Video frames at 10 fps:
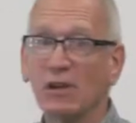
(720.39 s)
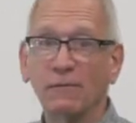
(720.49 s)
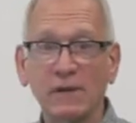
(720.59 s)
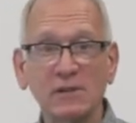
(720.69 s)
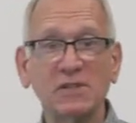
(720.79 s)
their
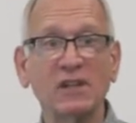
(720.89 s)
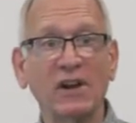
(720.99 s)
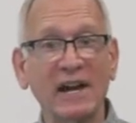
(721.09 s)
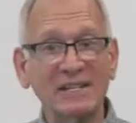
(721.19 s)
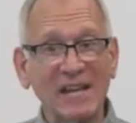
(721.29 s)
fears and
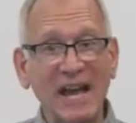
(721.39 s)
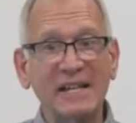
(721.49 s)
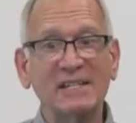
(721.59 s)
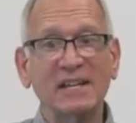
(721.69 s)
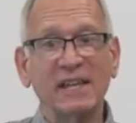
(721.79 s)
their
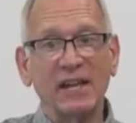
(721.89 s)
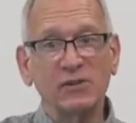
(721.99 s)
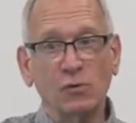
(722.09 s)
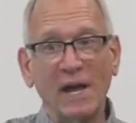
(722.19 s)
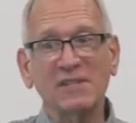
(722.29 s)
anxieties and they
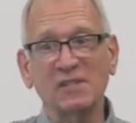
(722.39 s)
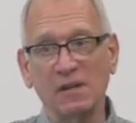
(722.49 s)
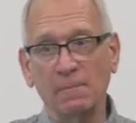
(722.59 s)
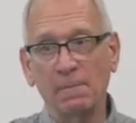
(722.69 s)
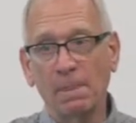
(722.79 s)
address
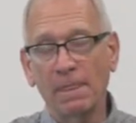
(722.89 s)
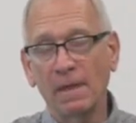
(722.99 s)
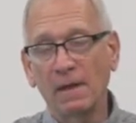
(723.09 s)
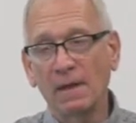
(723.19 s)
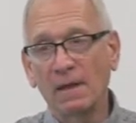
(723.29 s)
them,
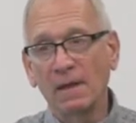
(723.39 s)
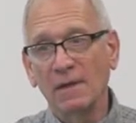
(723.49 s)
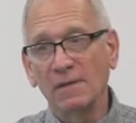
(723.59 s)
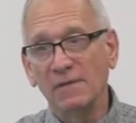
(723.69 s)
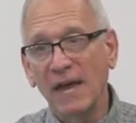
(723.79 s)

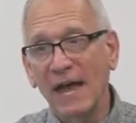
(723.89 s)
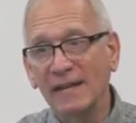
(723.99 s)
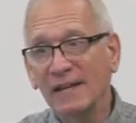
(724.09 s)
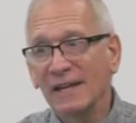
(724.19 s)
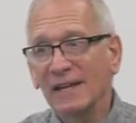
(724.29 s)

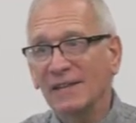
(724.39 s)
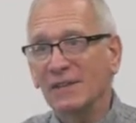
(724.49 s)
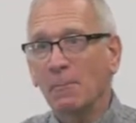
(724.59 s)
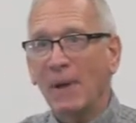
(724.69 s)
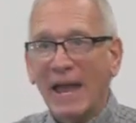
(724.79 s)
then
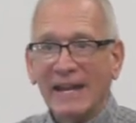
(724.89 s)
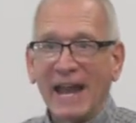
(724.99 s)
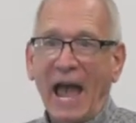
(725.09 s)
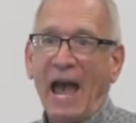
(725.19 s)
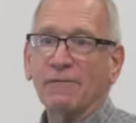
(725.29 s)
the pain
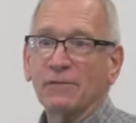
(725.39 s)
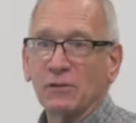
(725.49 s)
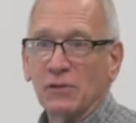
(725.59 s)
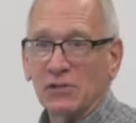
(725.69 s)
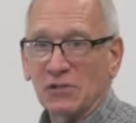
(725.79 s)

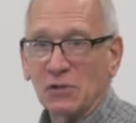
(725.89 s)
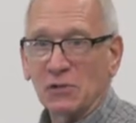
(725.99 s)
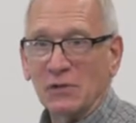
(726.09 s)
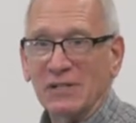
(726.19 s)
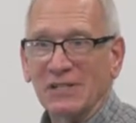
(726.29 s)
after the
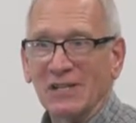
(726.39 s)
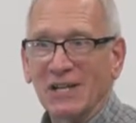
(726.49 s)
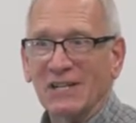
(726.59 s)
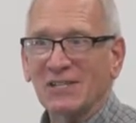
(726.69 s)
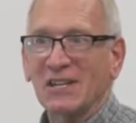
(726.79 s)
surgery
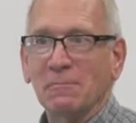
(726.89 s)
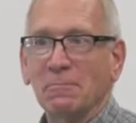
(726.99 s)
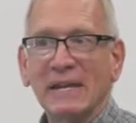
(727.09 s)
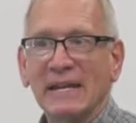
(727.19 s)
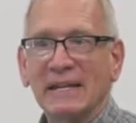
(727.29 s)
doesn't
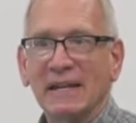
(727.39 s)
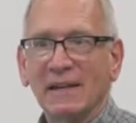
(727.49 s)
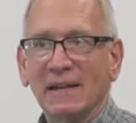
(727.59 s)
mean